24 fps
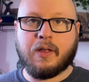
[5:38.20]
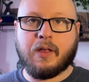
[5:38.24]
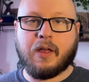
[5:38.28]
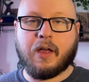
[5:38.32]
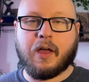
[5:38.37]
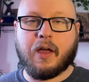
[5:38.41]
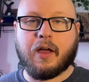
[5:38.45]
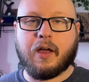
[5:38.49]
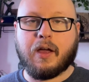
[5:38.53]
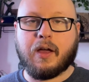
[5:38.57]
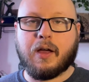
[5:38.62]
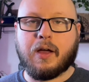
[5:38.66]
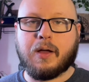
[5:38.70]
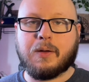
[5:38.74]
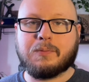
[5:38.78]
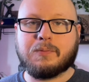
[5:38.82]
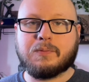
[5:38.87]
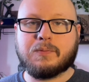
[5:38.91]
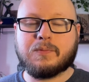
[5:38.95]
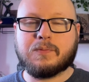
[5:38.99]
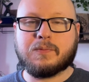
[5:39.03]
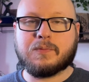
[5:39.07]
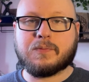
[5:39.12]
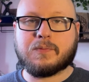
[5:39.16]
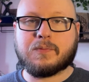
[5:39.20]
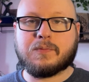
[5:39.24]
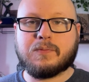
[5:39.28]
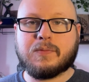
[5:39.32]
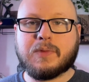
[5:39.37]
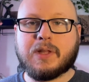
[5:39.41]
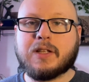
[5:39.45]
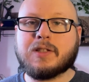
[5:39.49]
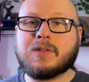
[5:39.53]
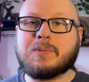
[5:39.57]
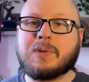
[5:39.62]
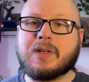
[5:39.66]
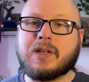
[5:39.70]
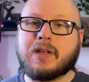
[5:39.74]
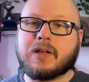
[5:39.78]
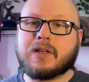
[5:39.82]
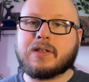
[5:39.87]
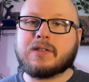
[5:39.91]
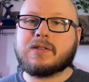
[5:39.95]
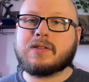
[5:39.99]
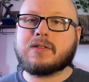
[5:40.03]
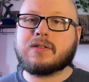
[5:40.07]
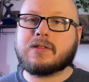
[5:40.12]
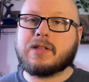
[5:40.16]
That's
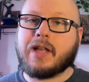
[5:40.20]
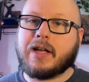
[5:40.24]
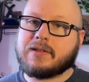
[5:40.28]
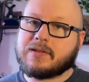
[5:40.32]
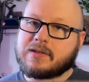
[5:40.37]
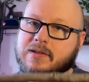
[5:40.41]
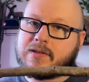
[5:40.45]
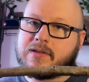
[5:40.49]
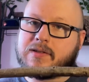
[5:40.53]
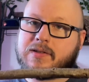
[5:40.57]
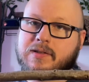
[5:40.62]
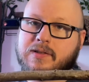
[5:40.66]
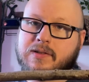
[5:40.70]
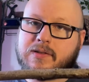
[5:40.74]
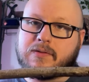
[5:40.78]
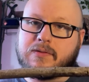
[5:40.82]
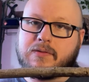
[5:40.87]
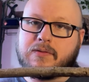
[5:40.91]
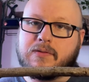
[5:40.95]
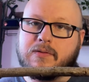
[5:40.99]
because that's